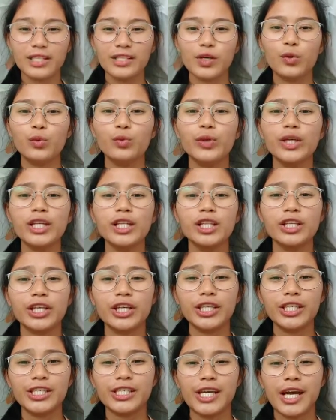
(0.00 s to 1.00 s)
So we
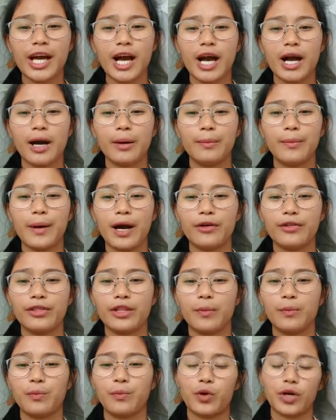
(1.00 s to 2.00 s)
learned about
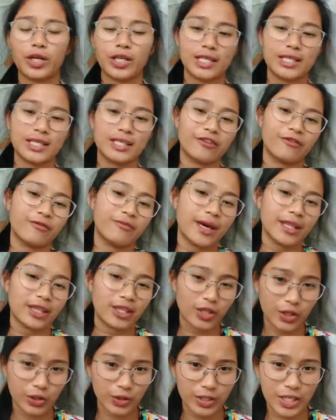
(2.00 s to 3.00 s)
the importance of
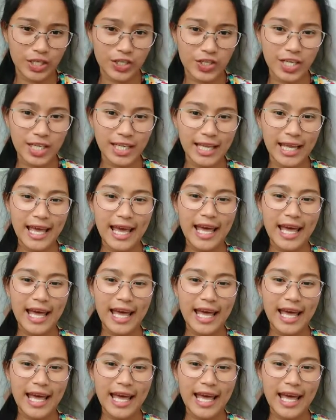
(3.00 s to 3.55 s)
metacognition